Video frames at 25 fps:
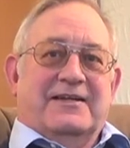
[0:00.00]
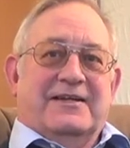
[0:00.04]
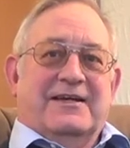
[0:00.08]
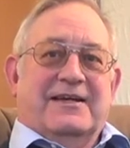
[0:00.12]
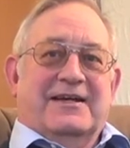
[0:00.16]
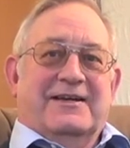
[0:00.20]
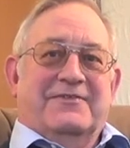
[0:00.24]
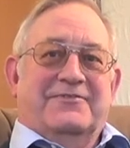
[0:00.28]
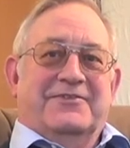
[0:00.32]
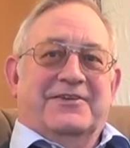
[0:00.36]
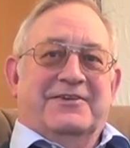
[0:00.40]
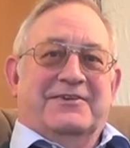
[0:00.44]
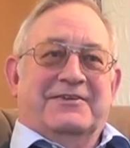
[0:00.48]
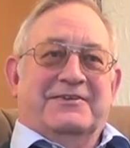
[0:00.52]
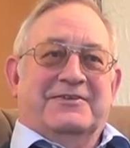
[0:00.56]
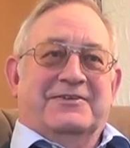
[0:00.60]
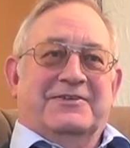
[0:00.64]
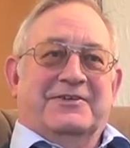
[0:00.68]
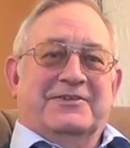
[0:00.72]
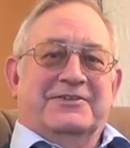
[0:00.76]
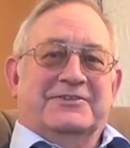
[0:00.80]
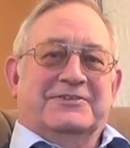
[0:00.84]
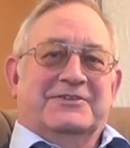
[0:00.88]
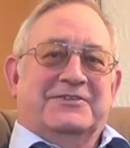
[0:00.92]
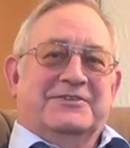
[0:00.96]
If the
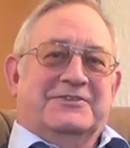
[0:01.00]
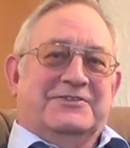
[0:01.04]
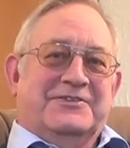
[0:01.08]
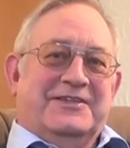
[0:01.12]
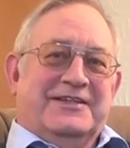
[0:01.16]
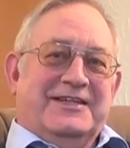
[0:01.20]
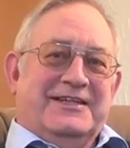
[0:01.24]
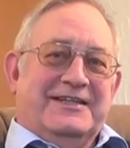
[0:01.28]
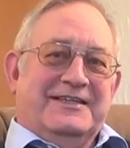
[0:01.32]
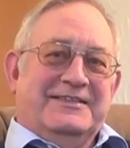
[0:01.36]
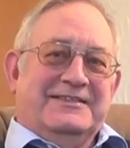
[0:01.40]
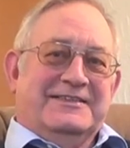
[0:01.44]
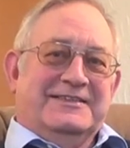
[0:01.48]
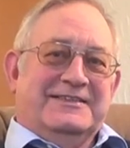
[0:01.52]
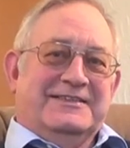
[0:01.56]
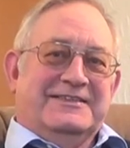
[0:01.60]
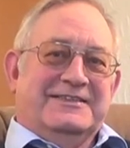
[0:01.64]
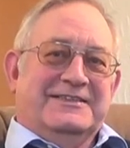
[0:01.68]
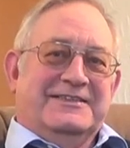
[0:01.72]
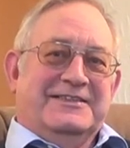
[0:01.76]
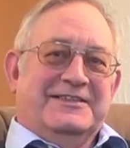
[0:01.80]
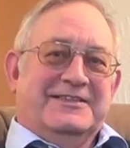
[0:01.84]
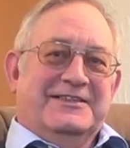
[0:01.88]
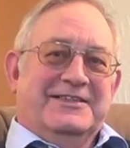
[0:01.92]
concentrates,